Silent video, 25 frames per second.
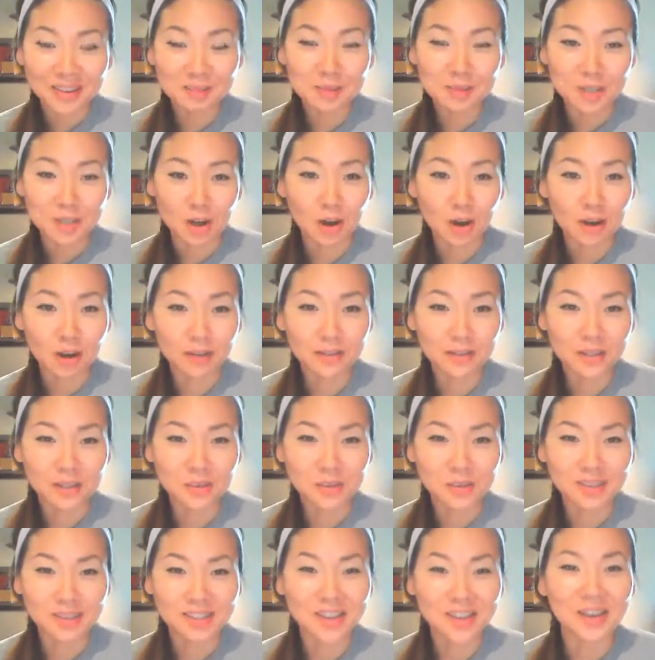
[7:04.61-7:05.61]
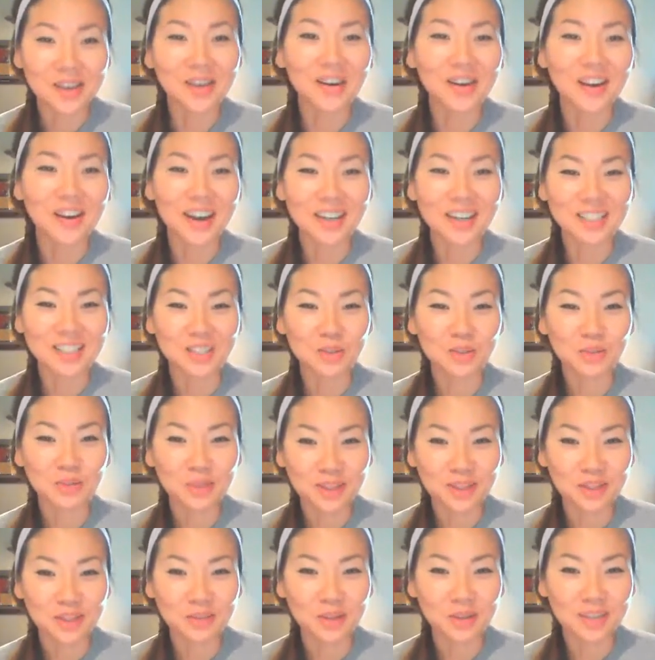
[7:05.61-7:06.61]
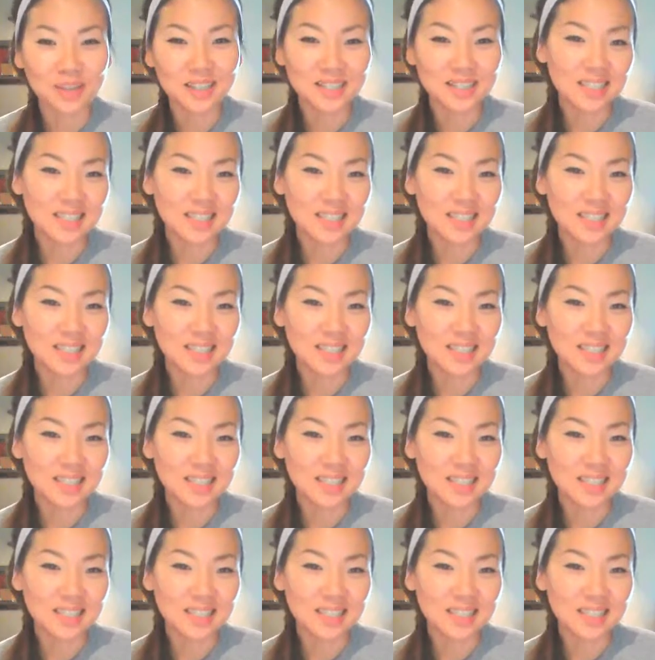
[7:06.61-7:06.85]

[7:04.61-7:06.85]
I'm sorry if this was long. I just really wanted